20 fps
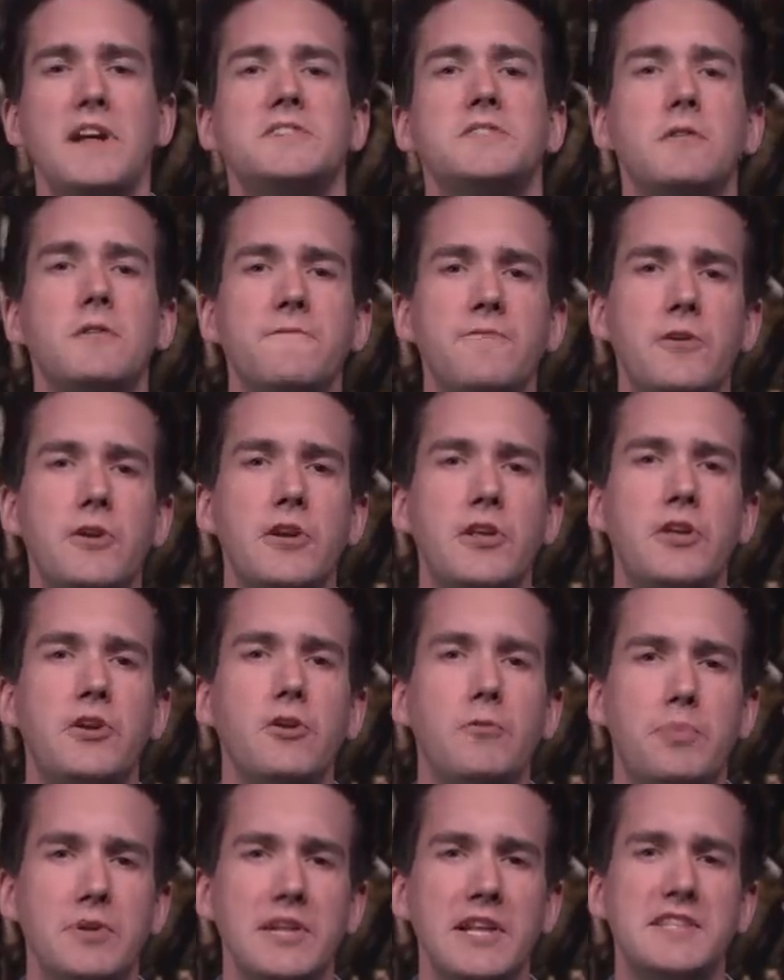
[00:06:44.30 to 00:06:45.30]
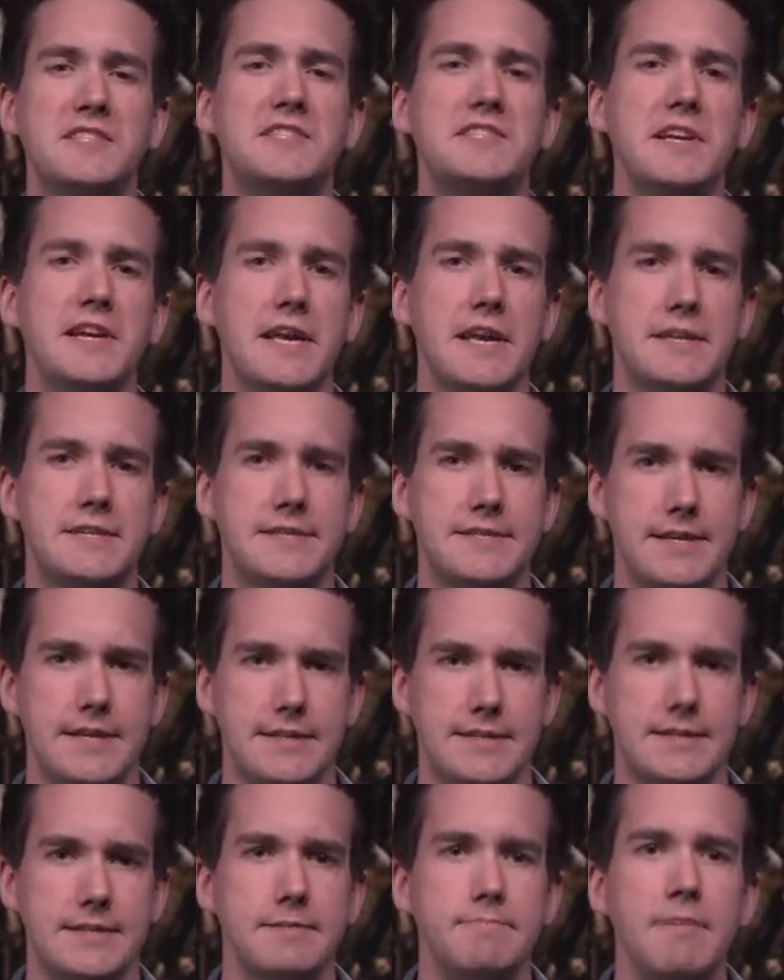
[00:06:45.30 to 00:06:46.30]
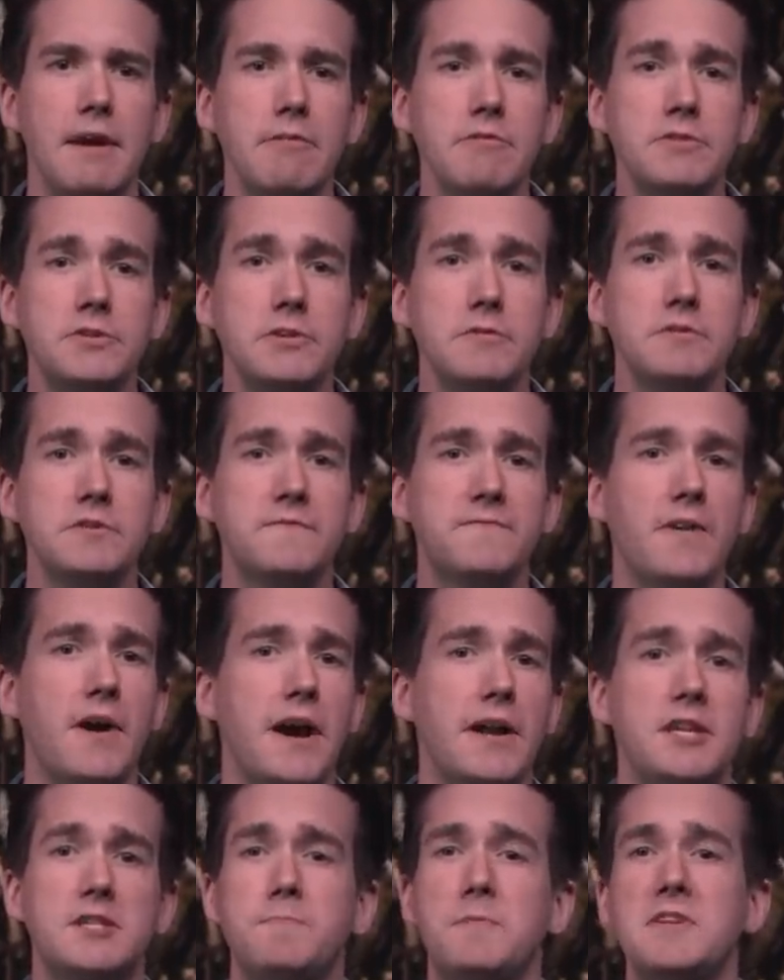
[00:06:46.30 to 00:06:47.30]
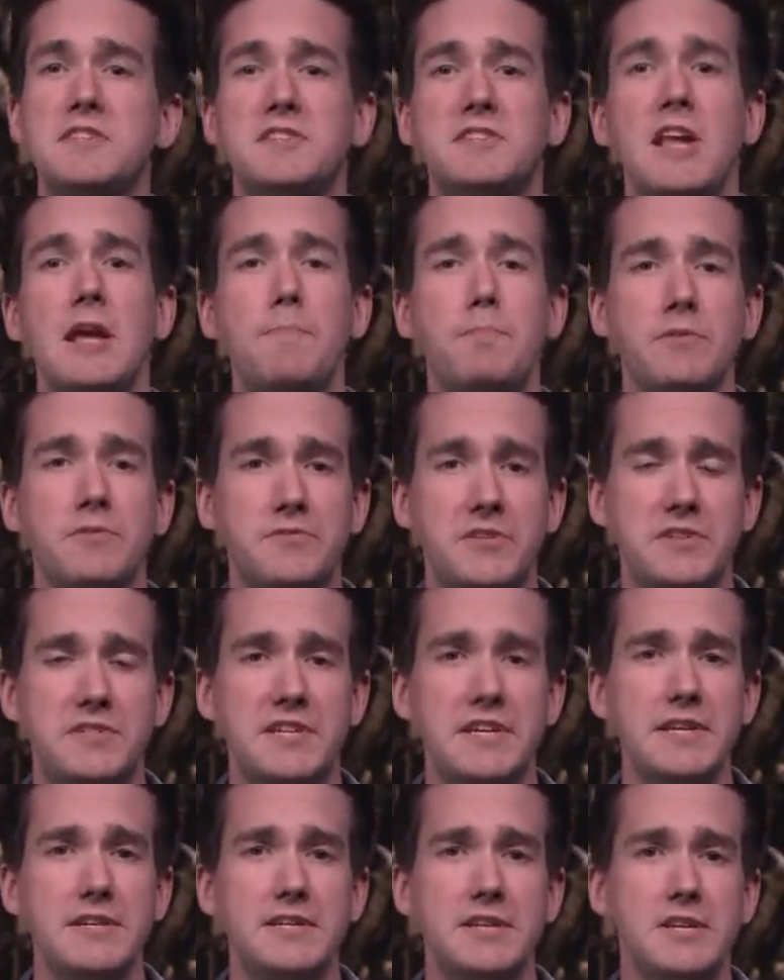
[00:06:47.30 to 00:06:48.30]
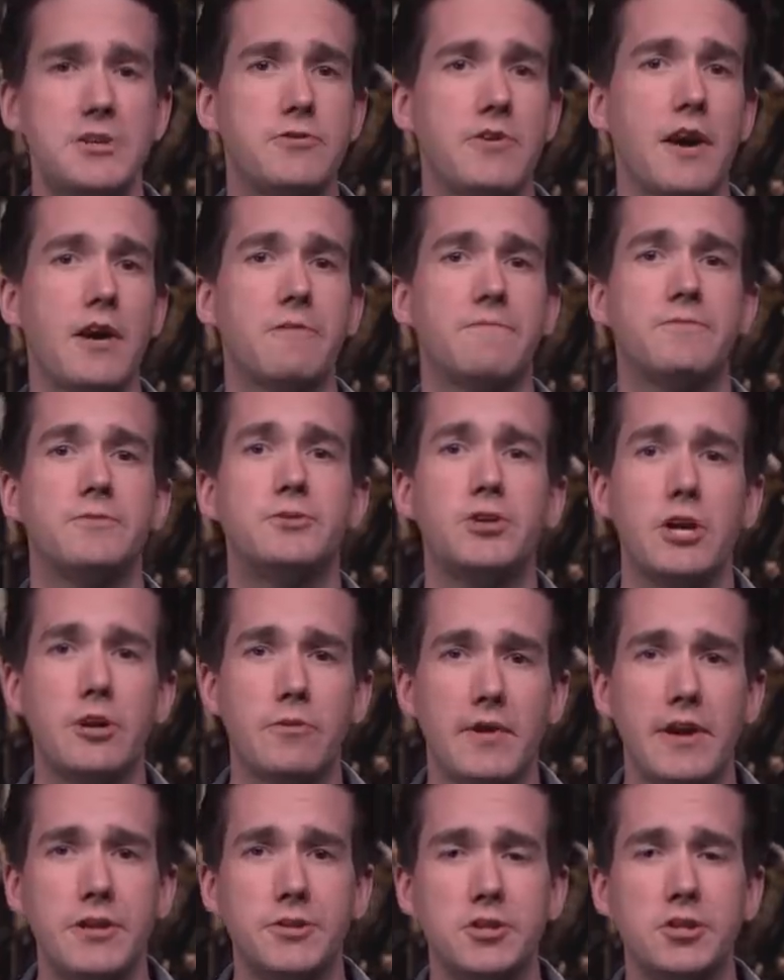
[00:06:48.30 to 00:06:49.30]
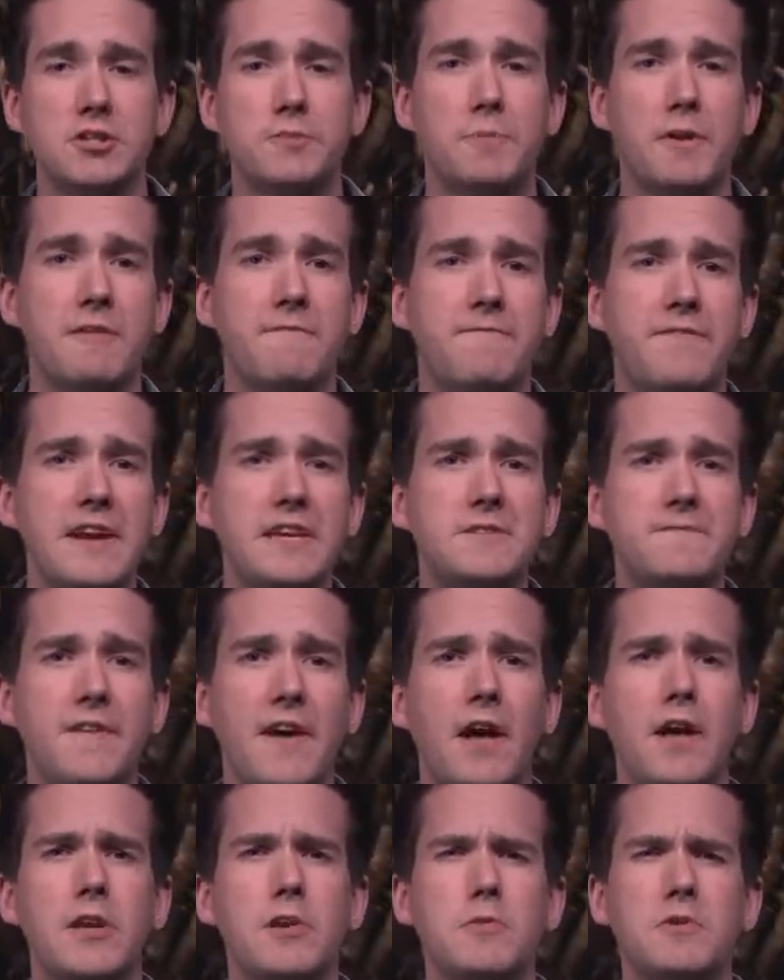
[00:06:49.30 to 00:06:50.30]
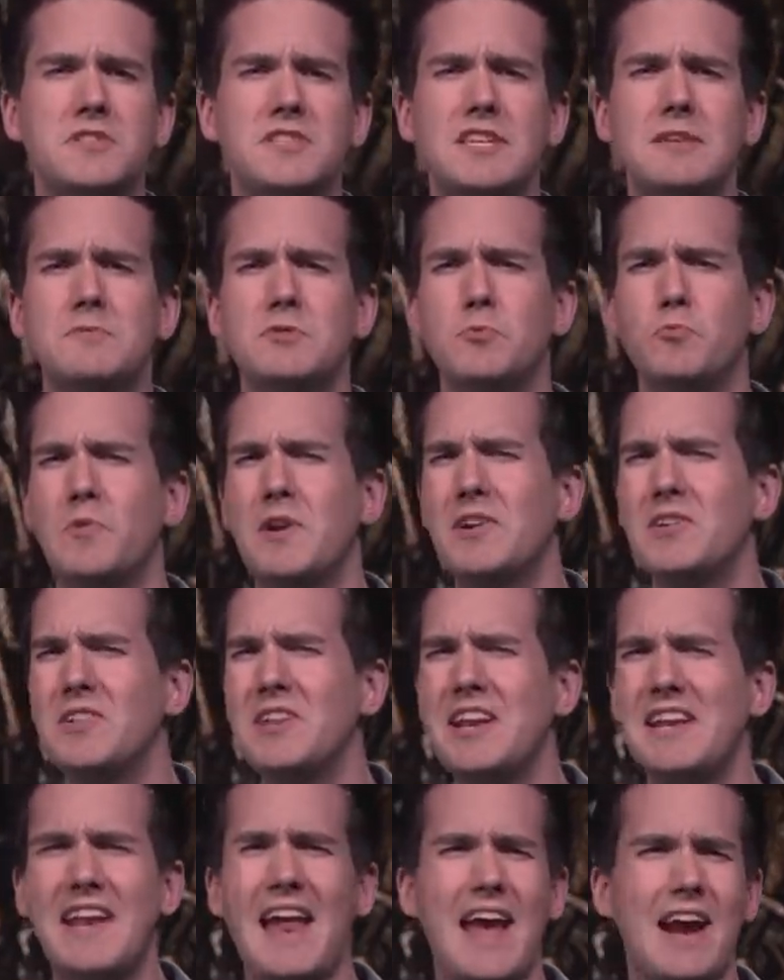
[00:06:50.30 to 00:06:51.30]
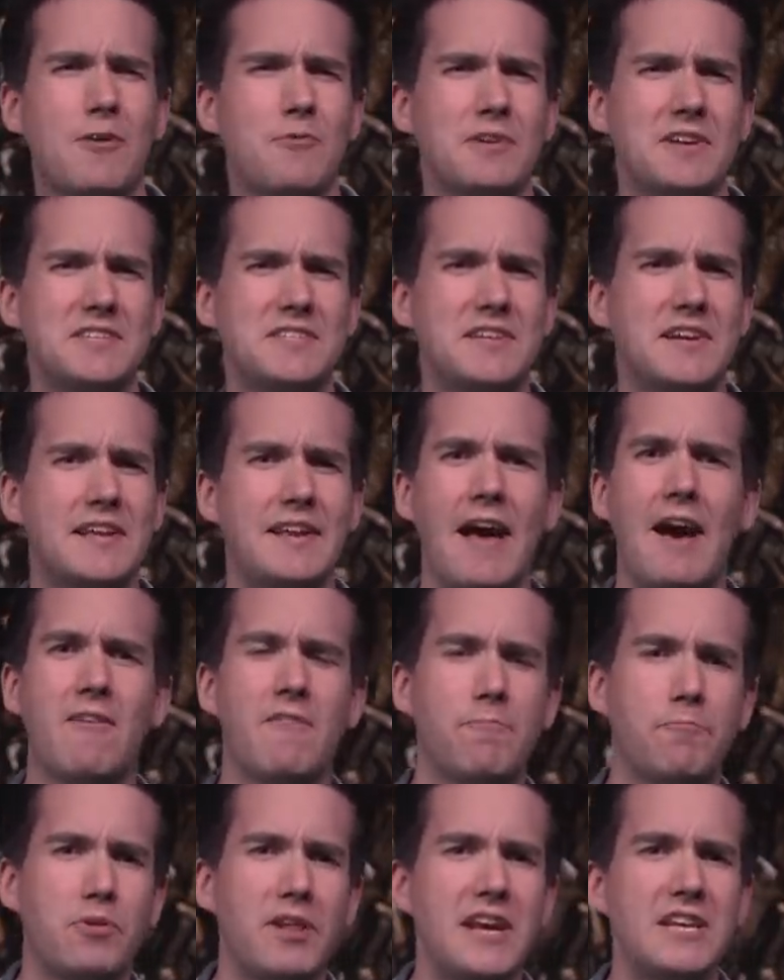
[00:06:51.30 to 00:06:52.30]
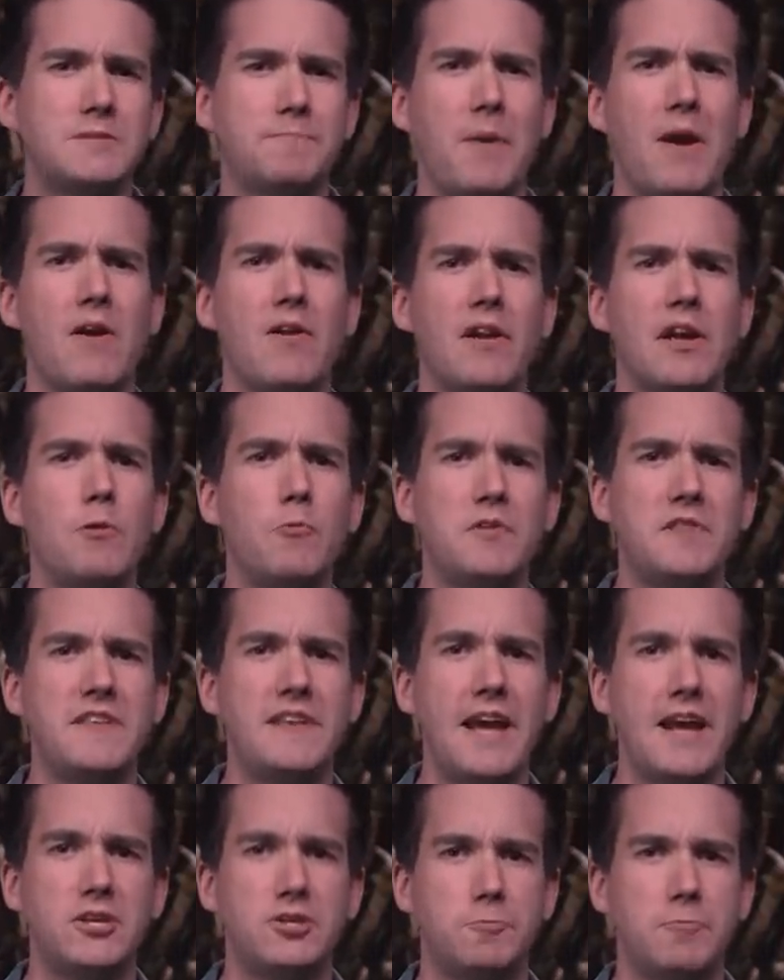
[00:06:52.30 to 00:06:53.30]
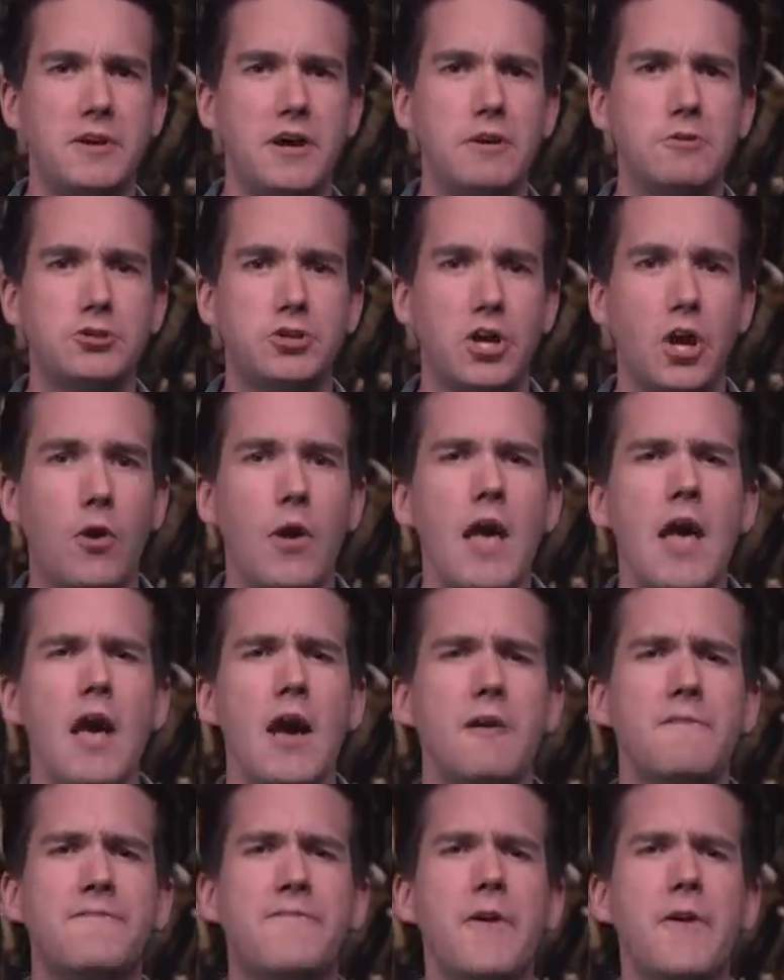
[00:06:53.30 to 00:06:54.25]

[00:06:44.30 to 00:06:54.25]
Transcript: That's all very cute, but let's dig into this. Mountain Dew is fine. It's been a staple of the D&D crowd for generations, but at face value, it seems weirdly anachronistic and out of place pairing it with the HBO show. And